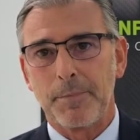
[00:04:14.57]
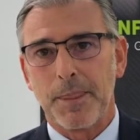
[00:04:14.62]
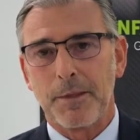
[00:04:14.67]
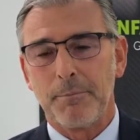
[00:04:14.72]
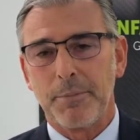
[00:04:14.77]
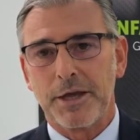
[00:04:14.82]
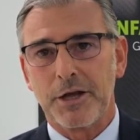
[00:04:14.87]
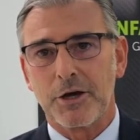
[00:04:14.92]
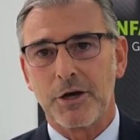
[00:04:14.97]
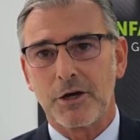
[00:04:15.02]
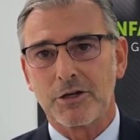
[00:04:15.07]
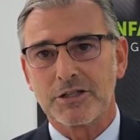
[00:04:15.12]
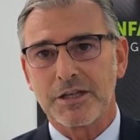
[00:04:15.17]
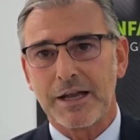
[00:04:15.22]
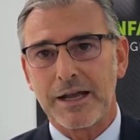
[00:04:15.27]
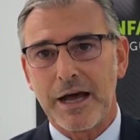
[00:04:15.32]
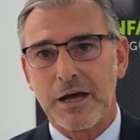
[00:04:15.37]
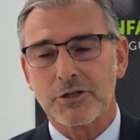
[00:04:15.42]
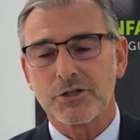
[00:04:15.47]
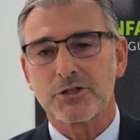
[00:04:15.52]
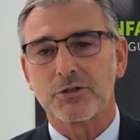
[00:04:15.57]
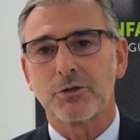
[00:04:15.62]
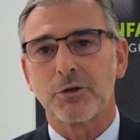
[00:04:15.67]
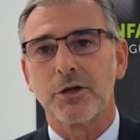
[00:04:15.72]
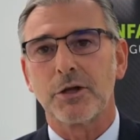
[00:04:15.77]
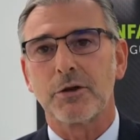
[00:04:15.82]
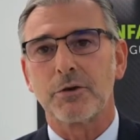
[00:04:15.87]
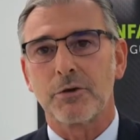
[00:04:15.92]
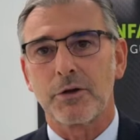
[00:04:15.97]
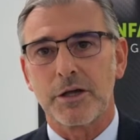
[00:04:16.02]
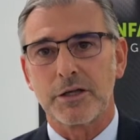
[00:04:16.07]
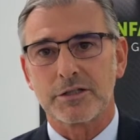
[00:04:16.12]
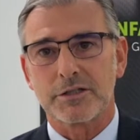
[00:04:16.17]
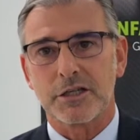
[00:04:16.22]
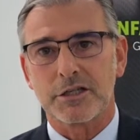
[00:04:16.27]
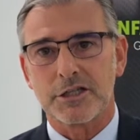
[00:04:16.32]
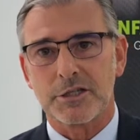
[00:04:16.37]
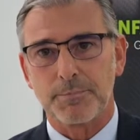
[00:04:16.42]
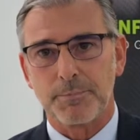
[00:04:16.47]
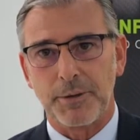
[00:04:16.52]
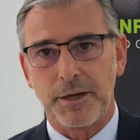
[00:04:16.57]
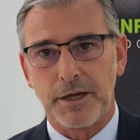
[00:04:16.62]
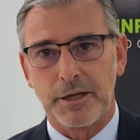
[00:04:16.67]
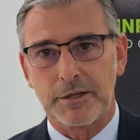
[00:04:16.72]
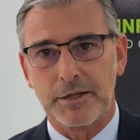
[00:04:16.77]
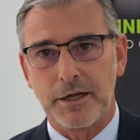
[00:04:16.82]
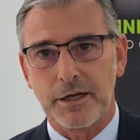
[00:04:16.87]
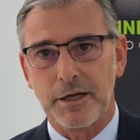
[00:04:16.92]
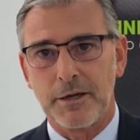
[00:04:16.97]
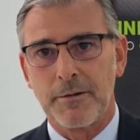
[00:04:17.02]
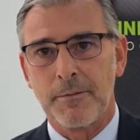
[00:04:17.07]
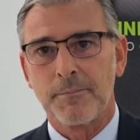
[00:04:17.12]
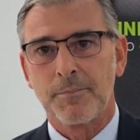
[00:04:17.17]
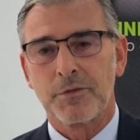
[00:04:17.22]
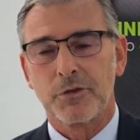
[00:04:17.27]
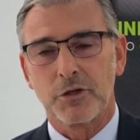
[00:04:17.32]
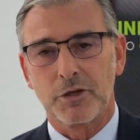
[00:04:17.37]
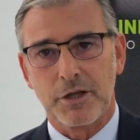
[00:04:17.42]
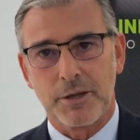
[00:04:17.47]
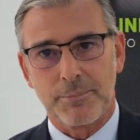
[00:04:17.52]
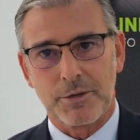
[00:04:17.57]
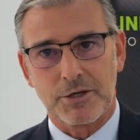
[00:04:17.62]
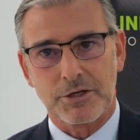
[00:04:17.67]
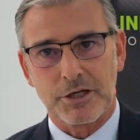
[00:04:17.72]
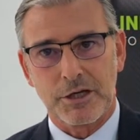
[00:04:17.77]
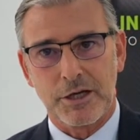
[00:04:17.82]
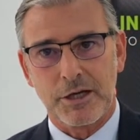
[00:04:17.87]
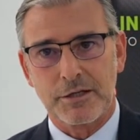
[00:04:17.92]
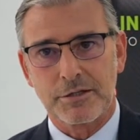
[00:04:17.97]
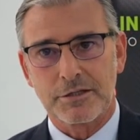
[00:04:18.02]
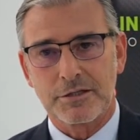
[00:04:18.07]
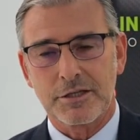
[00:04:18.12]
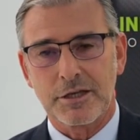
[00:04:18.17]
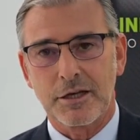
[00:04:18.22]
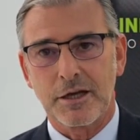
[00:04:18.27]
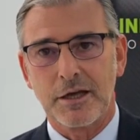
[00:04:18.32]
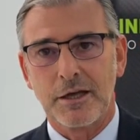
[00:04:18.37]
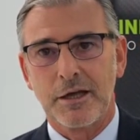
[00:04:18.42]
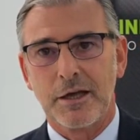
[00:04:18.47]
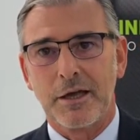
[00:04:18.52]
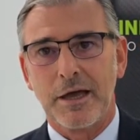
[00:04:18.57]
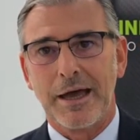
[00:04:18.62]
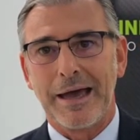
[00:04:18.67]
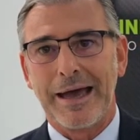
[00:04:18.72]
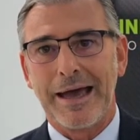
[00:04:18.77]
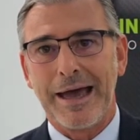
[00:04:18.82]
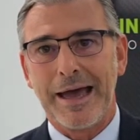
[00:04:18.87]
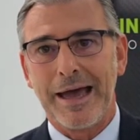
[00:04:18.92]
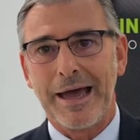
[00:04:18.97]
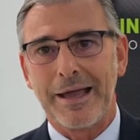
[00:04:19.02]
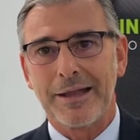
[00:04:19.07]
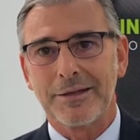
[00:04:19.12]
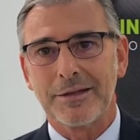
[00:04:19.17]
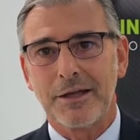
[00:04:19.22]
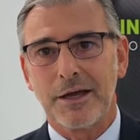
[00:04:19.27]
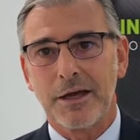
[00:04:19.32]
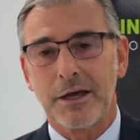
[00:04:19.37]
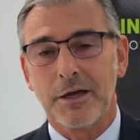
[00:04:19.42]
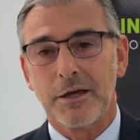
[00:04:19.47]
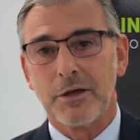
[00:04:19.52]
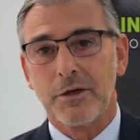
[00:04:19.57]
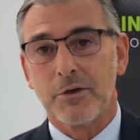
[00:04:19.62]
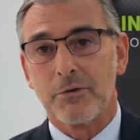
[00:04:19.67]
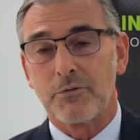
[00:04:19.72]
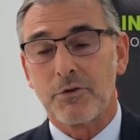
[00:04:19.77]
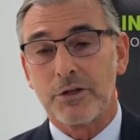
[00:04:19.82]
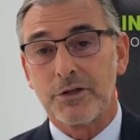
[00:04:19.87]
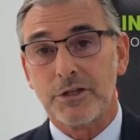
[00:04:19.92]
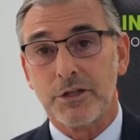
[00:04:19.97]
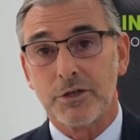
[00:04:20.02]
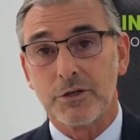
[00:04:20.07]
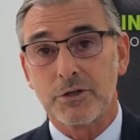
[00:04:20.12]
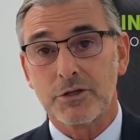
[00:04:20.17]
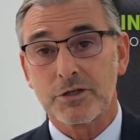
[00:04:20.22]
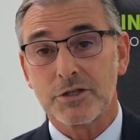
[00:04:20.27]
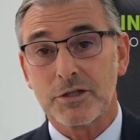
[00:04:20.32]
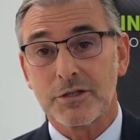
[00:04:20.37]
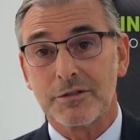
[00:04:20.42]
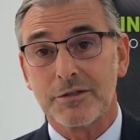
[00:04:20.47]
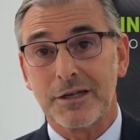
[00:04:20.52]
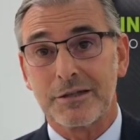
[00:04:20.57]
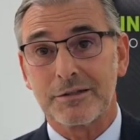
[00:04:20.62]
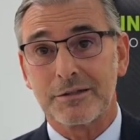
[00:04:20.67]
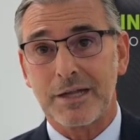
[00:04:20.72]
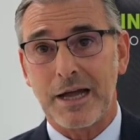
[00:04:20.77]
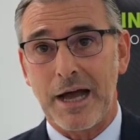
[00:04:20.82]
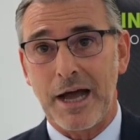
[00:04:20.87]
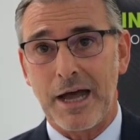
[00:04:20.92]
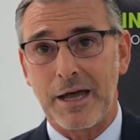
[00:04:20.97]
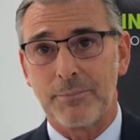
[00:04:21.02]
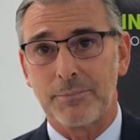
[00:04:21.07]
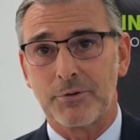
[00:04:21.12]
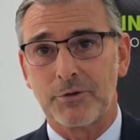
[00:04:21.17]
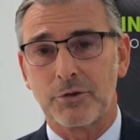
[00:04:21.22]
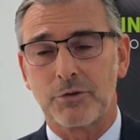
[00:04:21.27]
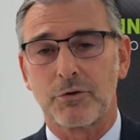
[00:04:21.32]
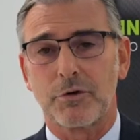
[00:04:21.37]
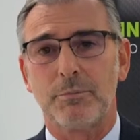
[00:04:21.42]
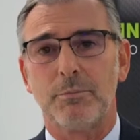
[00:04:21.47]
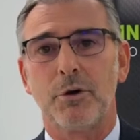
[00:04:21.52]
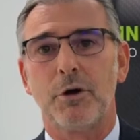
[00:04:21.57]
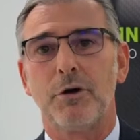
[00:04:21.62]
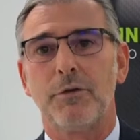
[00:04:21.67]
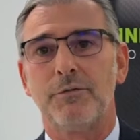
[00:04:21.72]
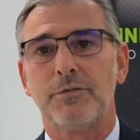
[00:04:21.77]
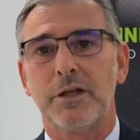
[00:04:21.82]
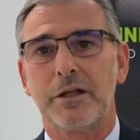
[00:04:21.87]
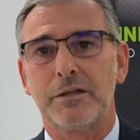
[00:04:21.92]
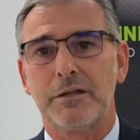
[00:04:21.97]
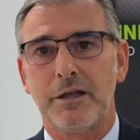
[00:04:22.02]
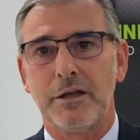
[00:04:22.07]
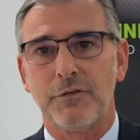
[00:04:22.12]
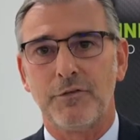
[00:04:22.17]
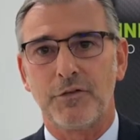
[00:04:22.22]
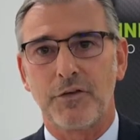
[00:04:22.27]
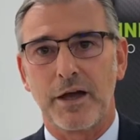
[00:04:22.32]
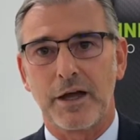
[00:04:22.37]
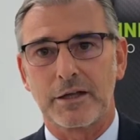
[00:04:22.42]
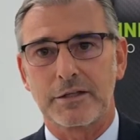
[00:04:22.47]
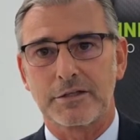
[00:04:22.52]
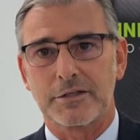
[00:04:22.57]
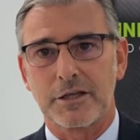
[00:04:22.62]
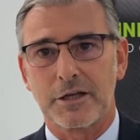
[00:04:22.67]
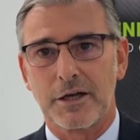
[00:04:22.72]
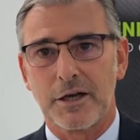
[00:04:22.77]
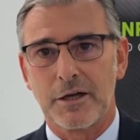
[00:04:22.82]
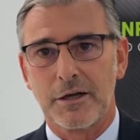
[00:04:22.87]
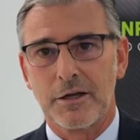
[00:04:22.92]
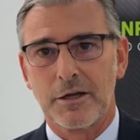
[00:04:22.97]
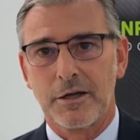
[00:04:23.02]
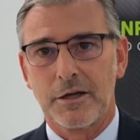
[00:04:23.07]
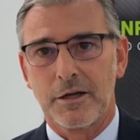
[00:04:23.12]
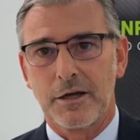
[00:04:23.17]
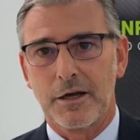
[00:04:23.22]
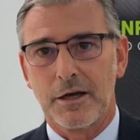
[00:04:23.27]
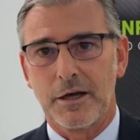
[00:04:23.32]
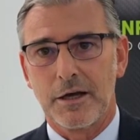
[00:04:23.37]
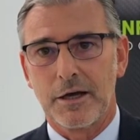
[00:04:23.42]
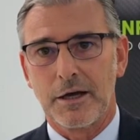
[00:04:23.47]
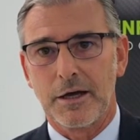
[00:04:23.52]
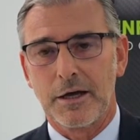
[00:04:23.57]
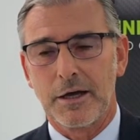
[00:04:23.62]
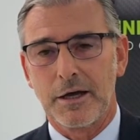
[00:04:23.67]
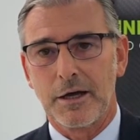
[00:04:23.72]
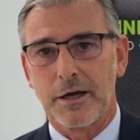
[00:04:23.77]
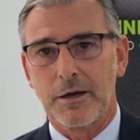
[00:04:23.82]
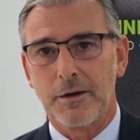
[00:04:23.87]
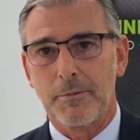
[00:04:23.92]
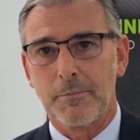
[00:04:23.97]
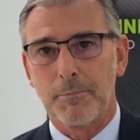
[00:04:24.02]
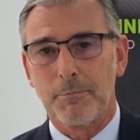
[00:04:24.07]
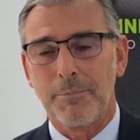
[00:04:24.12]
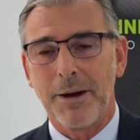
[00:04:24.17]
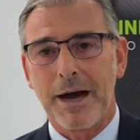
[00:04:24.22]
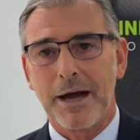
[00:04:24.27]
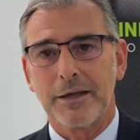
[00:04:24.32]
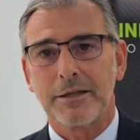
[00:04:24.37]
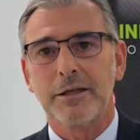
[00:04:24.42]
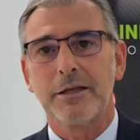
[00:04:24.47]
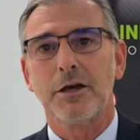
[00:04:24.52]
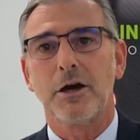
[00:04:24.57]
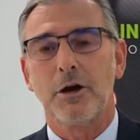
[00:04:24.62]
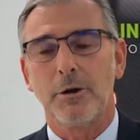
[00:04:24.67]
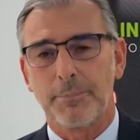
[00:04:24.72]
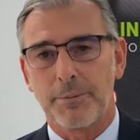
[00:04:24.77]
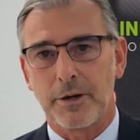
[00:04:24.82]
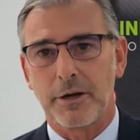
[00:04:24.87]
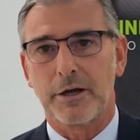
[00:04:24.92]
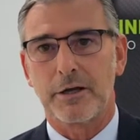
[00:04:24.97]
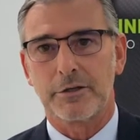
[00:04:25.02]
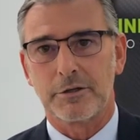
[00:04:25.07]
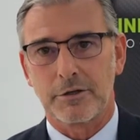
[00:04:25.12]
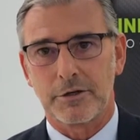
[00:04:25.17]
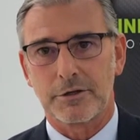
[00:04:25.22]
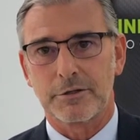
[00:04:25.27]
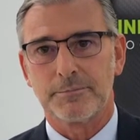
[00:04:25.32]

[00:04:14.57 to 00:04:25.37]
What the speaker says: because allows to increase speed to the machines and reduce the time to remove the defects by the operator.